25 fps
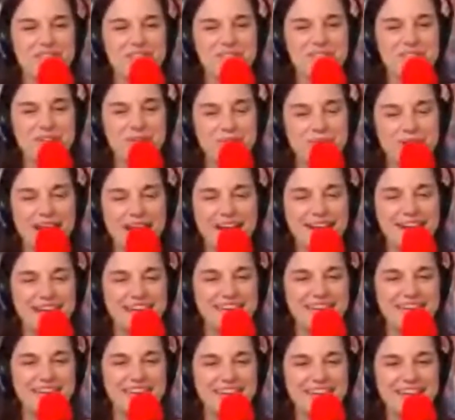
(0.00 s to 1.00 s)
the
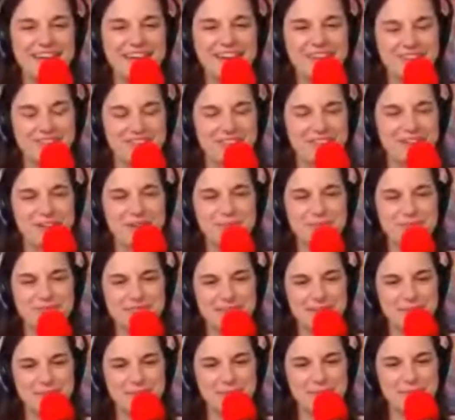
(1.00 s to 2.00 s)
variety of
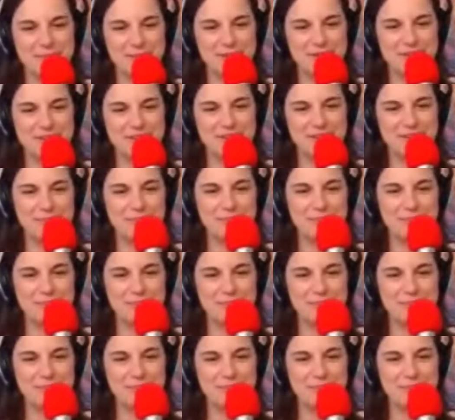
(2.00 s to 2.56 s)
films that people